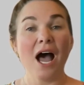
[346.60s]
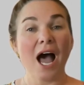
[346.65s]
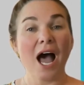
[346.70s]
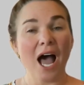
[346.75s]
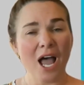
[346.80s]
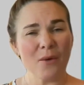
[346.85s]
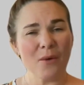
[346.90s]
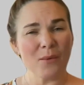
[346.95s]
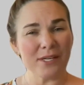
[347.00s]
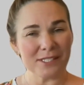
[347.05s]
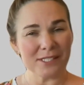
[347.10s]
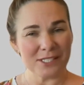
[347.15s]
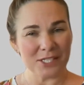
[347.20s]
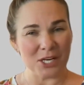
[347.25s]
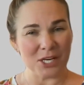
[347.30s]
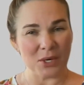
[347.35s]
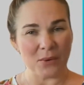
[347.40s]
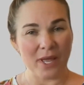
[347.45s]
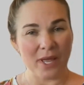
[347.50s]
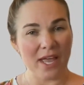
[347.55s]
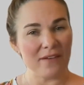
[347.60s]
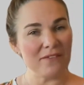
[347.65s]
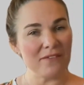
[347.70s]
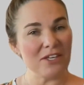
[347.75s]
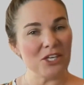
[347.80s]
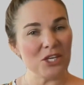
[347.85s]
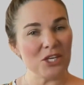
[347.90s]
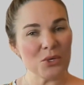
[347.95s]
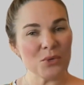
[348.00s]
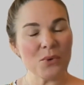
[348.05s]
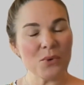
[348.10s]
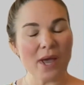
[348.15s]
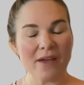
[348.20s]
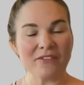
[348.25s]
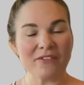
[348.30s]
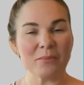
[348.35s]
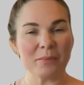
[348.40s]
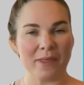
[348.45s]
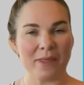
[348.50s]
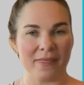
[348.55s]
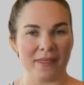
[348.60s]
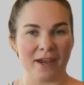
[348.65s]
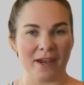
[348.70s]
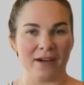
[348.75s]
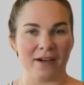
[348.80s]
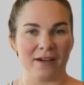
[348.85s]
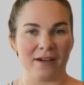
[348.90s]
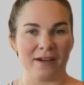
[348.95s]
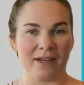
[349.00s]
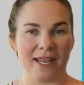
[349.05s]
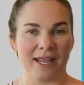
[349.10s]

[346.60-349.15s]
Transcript: I want to know, have you ever been there?